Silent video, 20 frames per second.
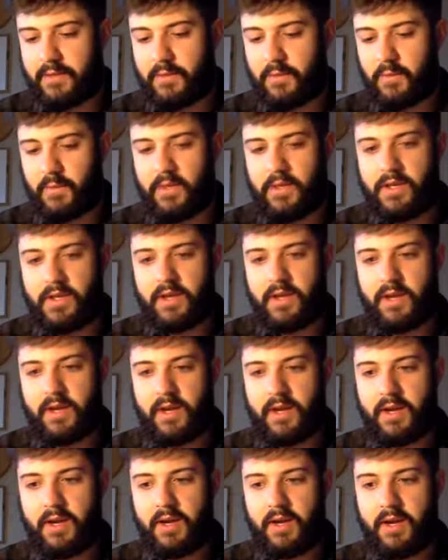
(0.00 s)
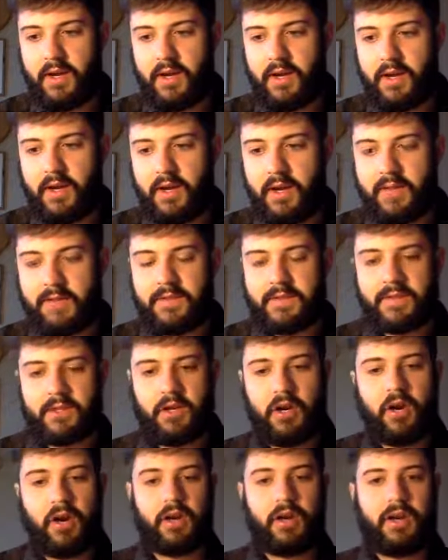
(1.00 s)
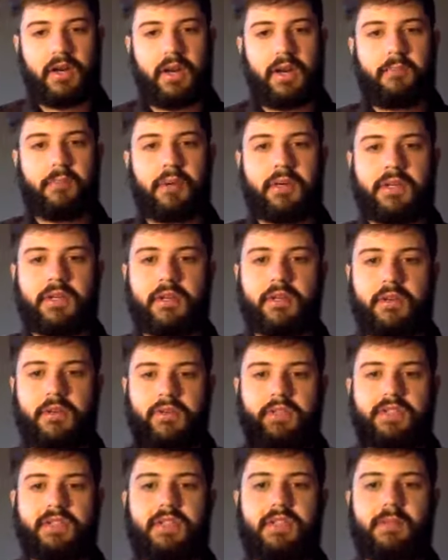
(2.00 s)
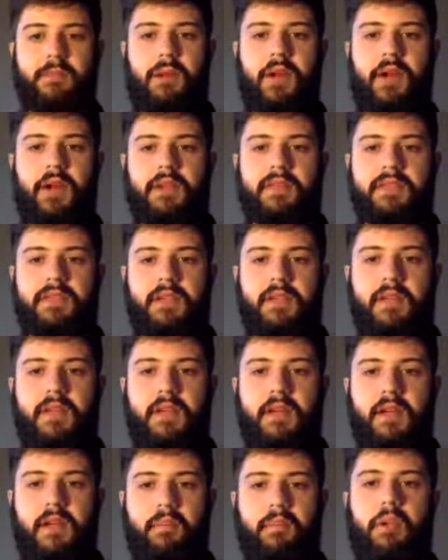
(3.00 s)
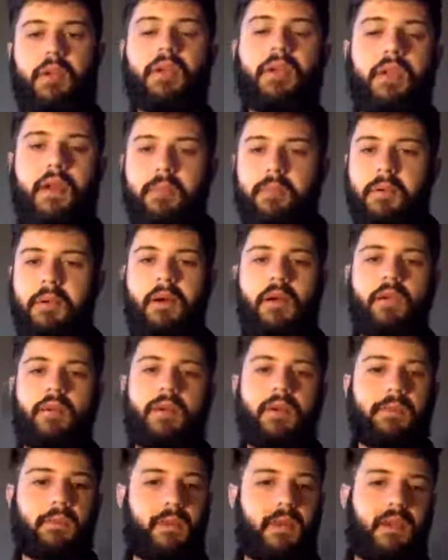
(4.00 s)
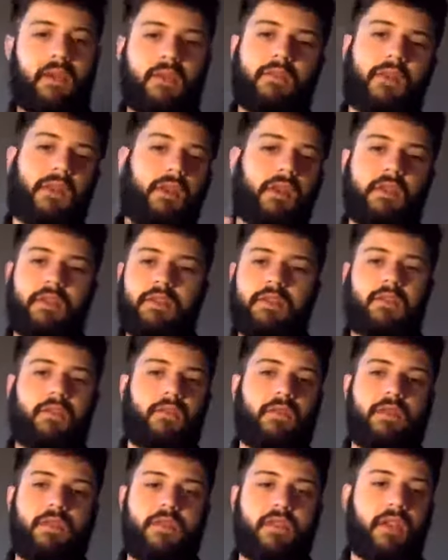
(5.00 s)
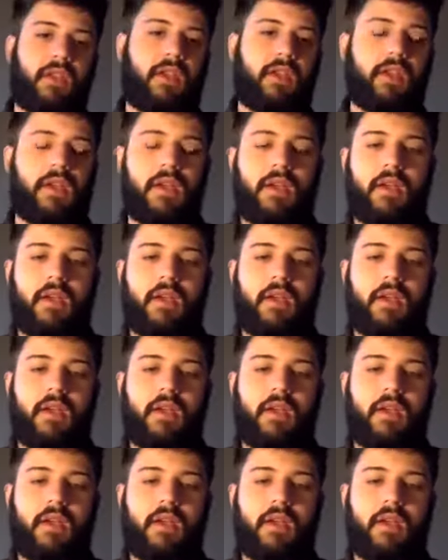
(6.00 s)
we have this cart, and I put the groceries in a box, and then I pull it up all the way up the elevator and through the thing.